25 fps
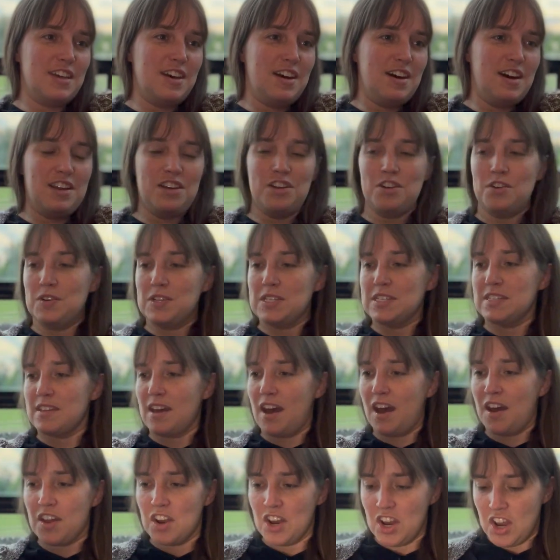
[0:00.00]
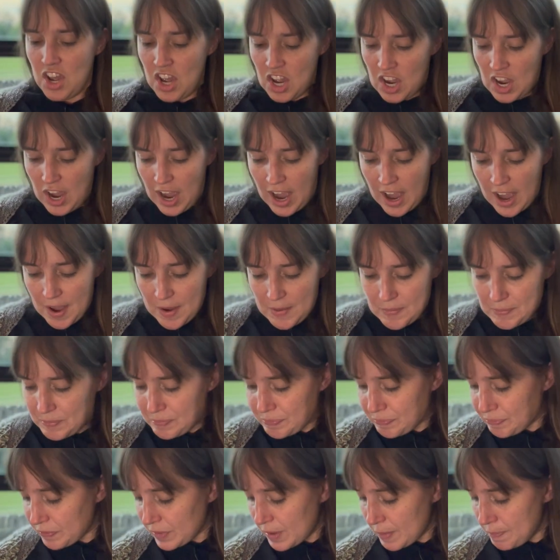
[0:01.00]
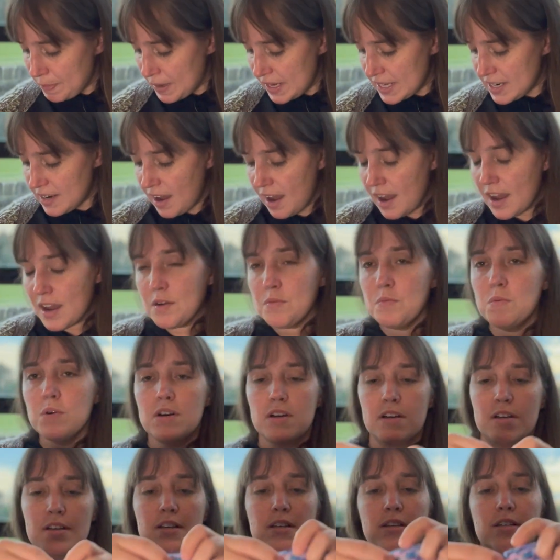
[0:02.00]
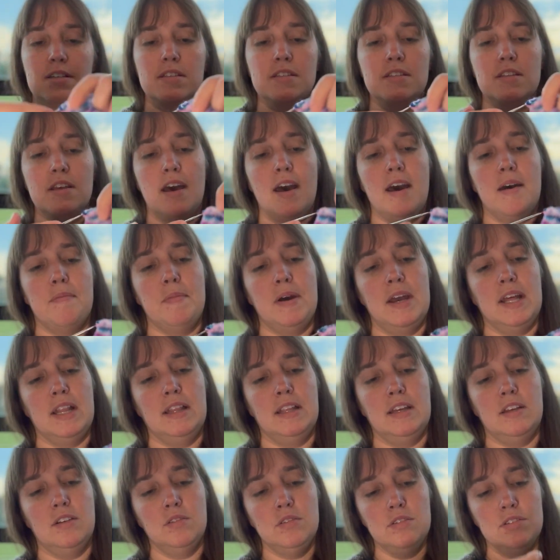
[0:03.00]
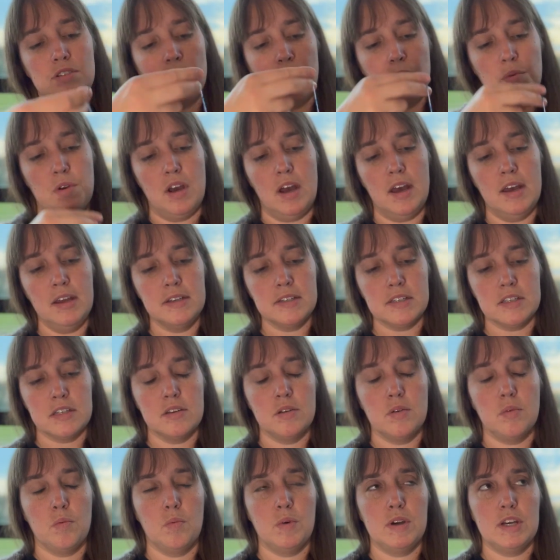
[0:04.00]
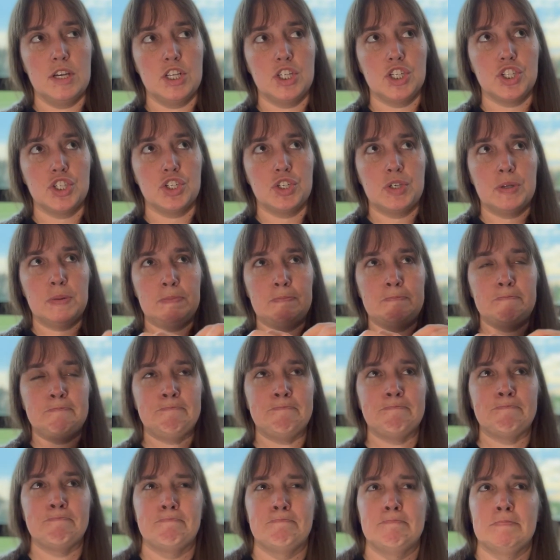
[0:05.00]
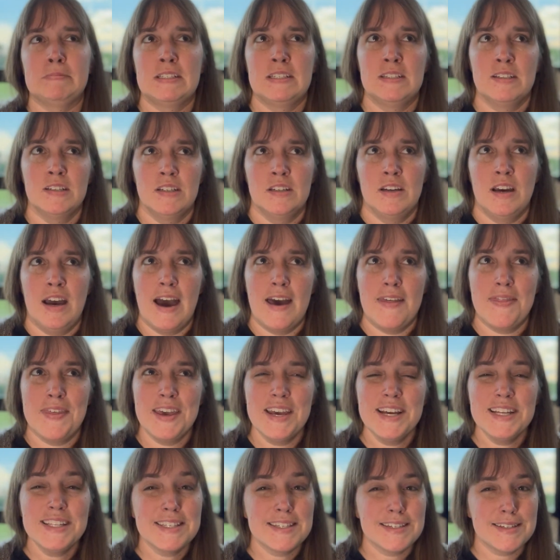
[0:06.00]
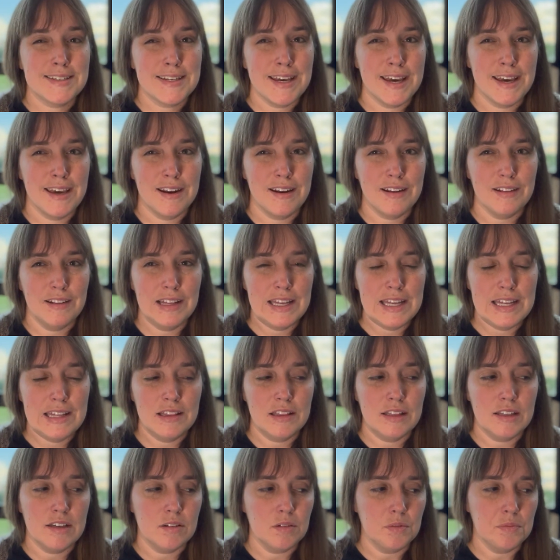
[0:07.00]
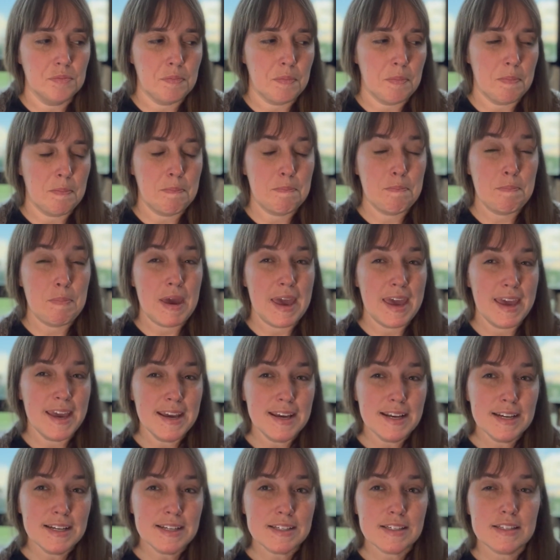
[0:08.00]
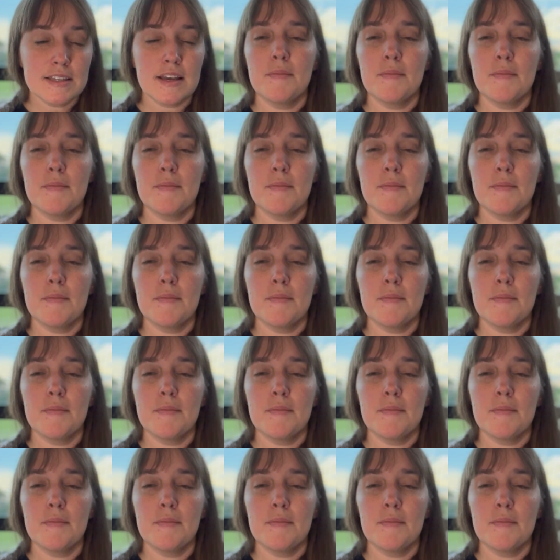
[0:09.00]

I hadn't noticed that. But I was at my little donut, which I think it's Tiddly Little Bakes.